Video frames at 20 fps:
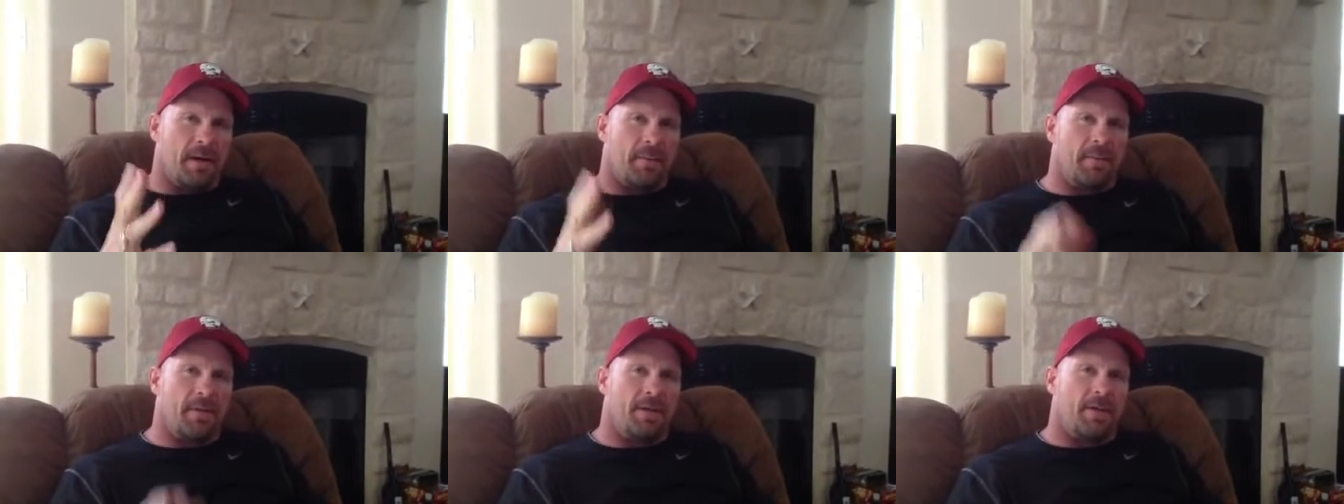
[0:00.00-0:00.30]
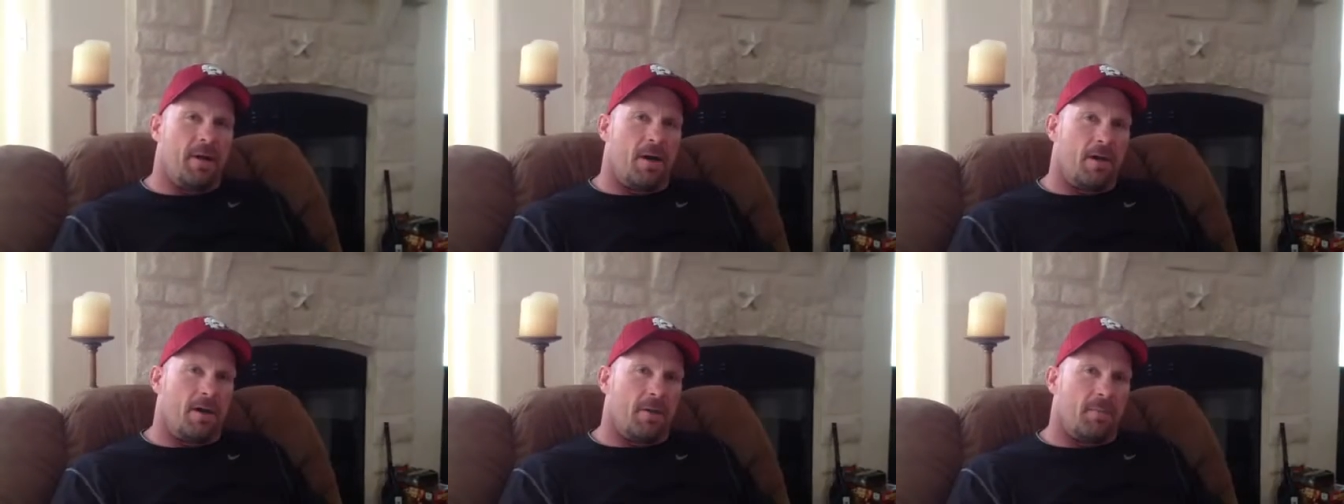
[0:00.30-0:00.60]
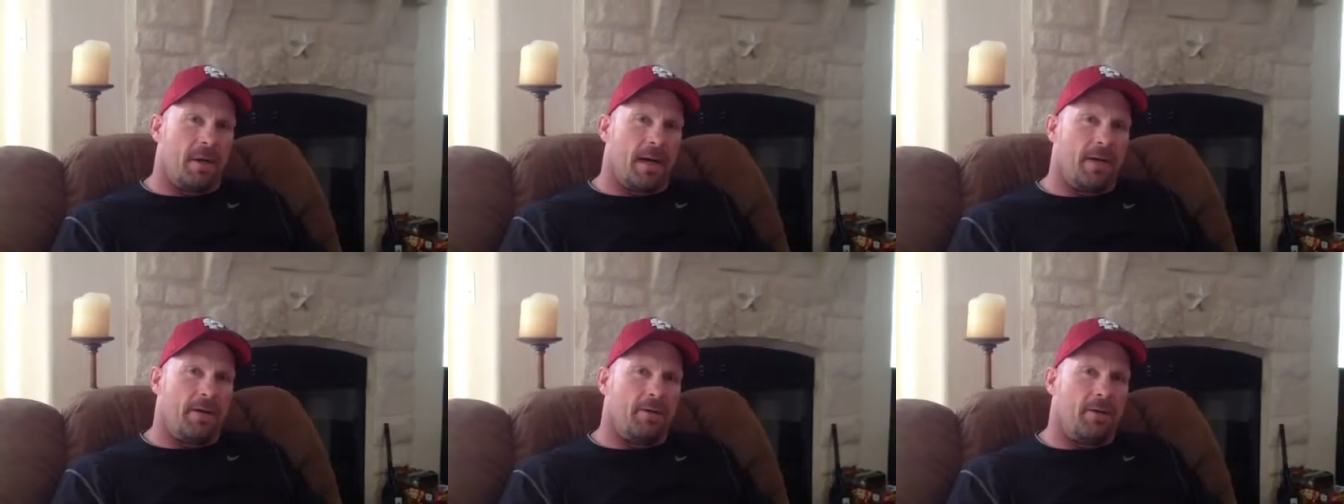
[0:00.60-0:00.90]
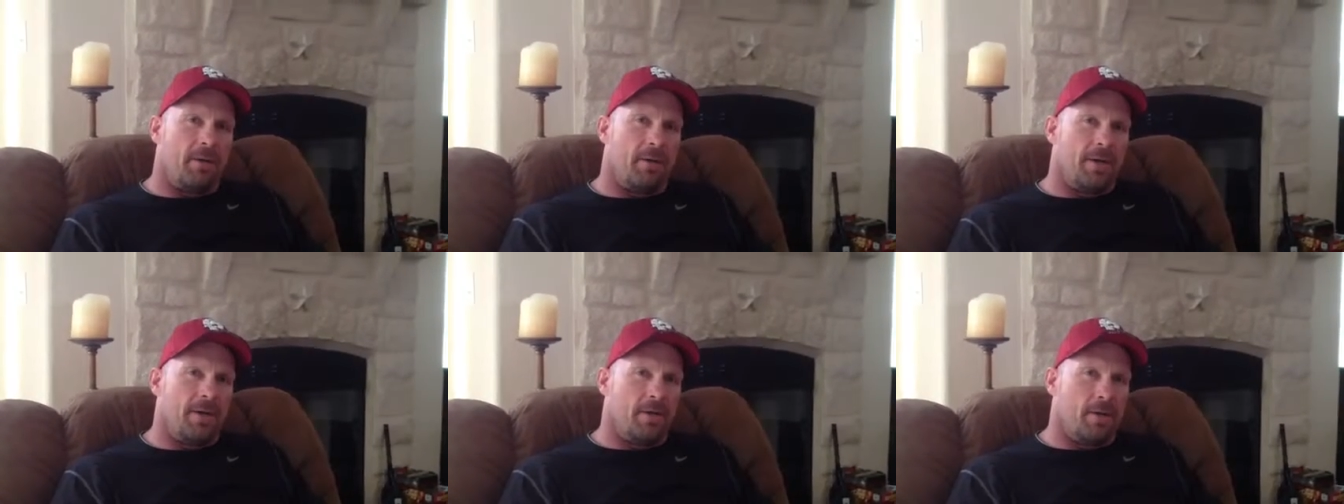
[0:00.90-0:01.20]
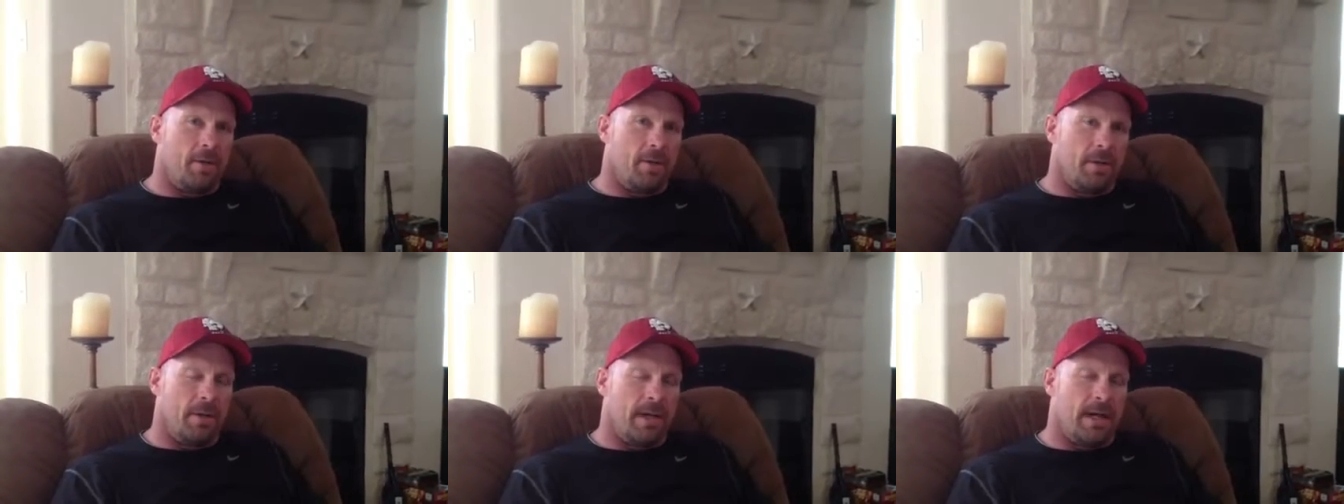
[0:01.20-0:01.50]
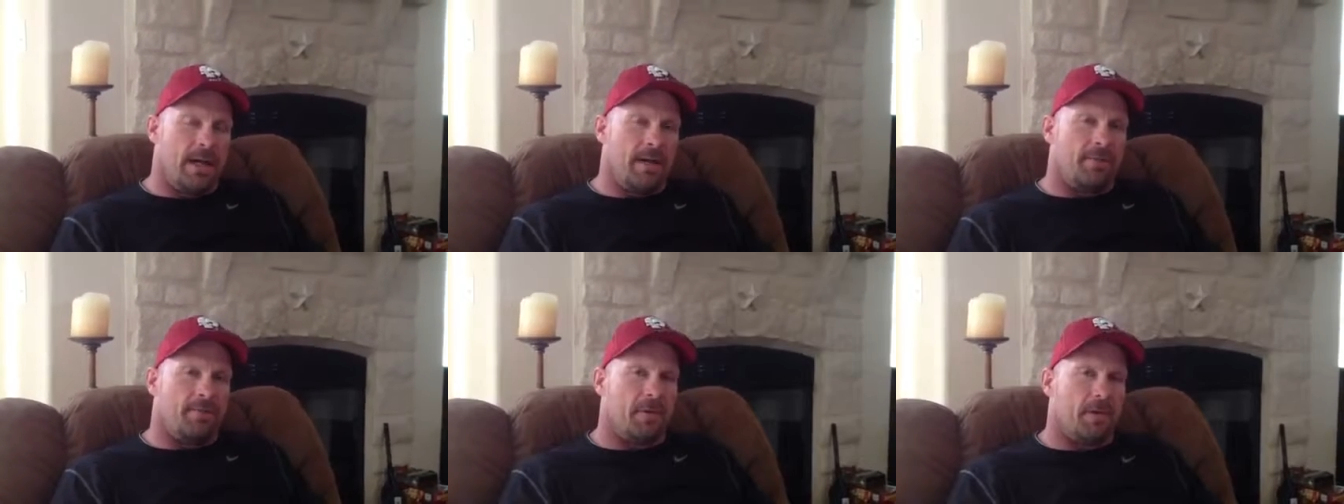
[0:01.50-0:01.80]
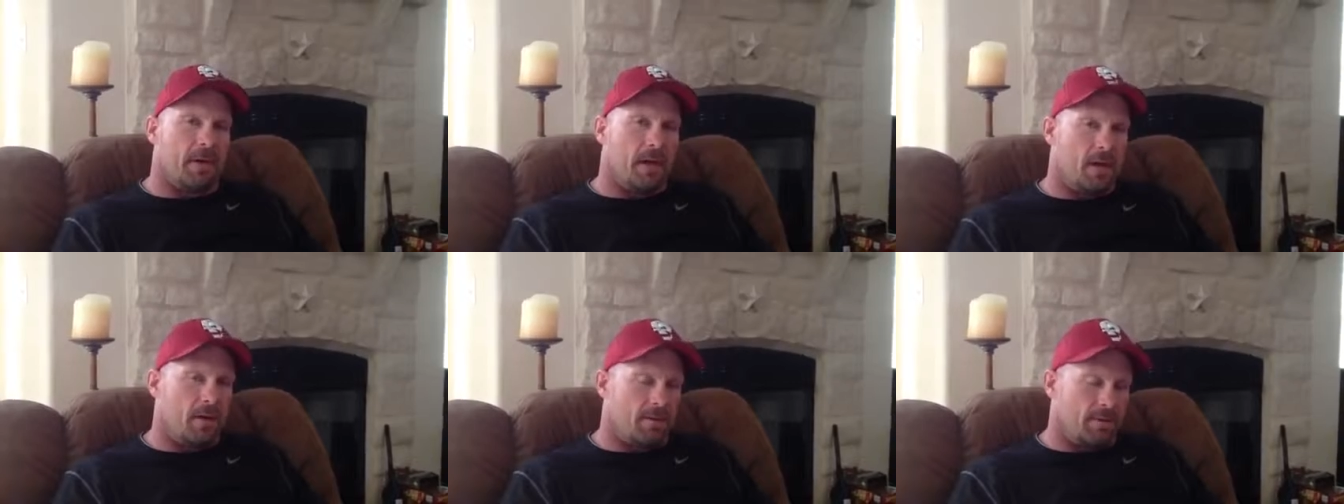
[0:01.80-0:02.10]
I've been talking about doing a Q&A for
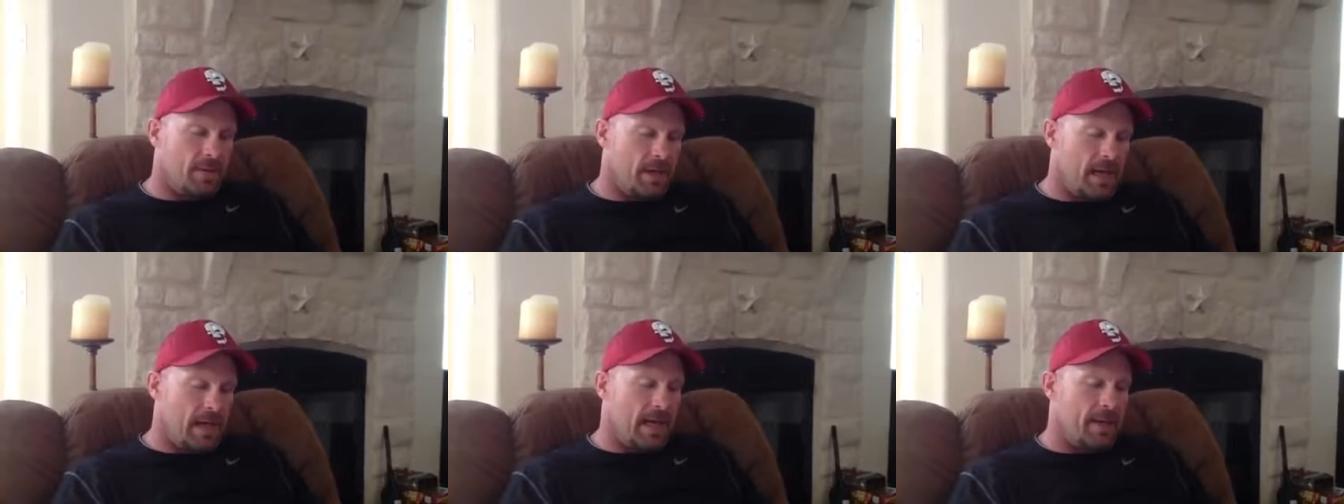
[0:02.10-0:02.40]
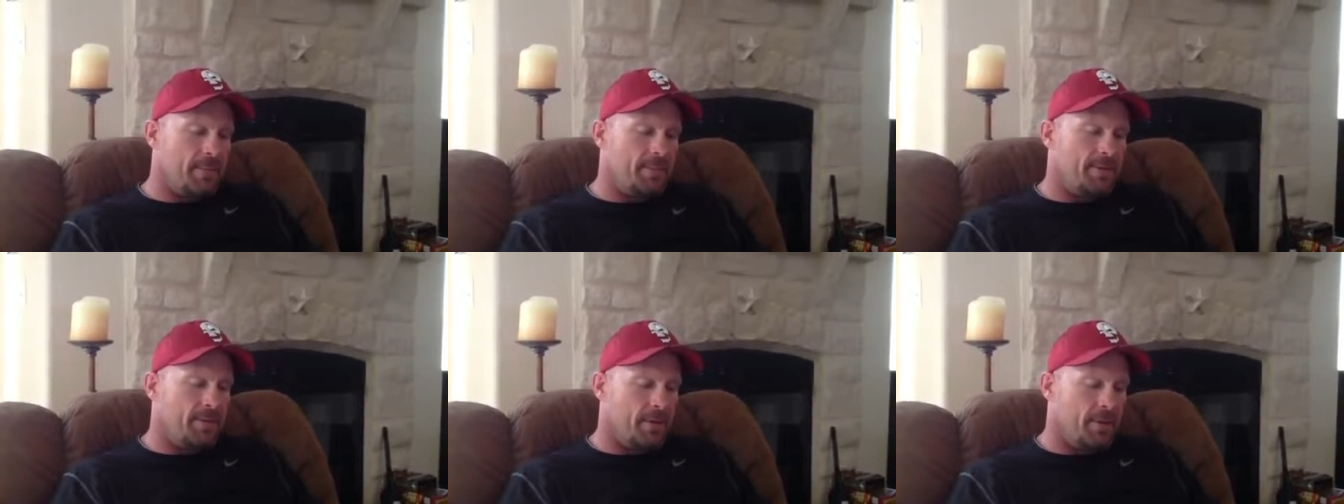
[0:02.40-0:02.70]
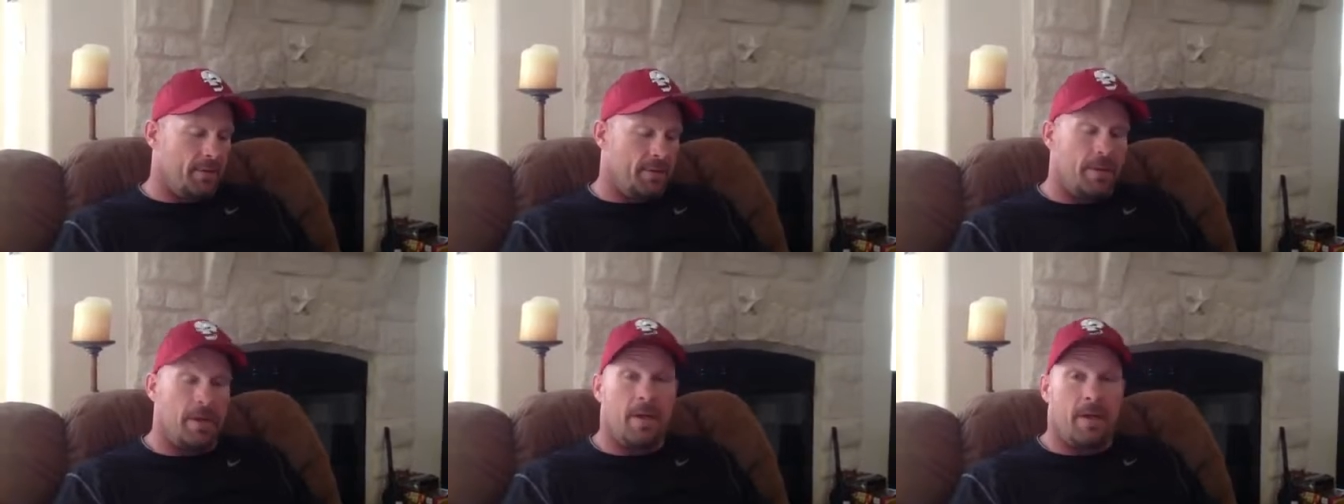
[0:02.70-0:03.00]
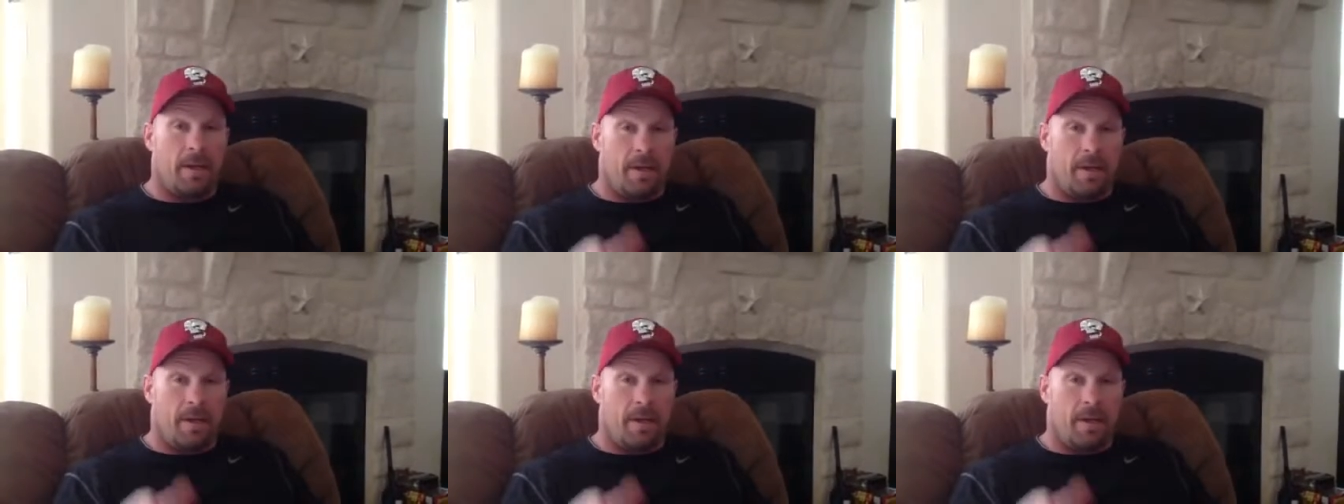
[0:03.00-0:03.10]
a long time, so